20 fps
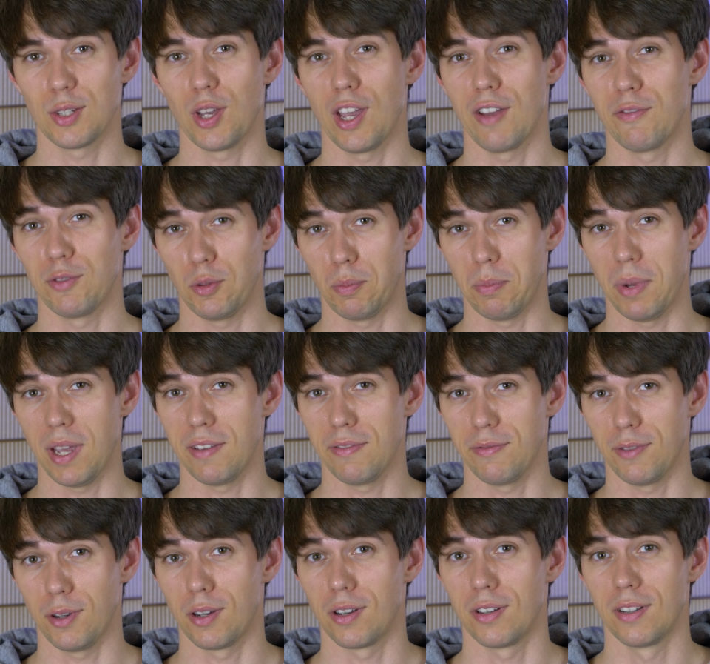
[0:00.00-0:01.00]
you have to pay
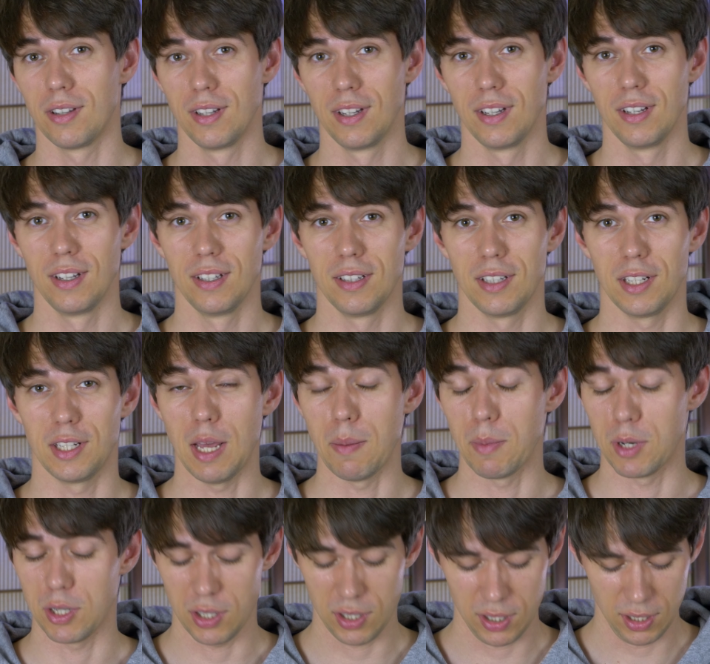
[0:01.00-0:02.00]
for the
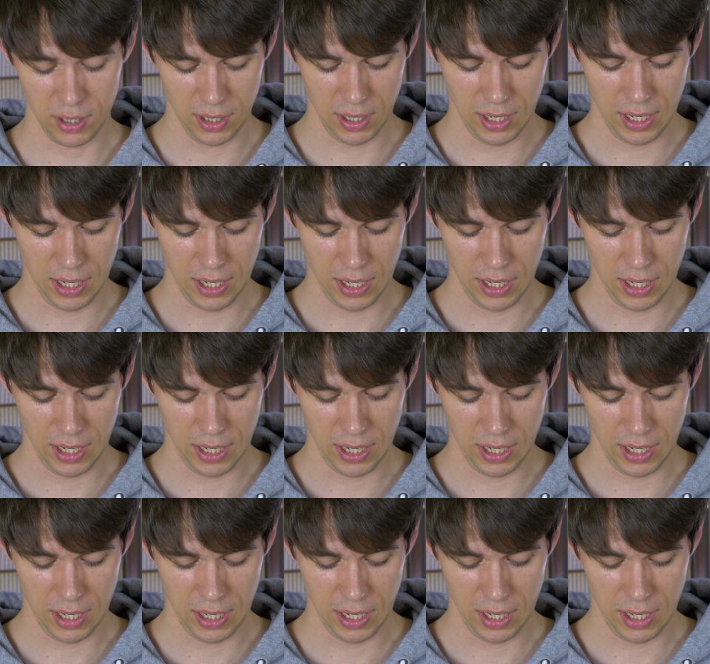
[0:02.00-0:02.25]
damage.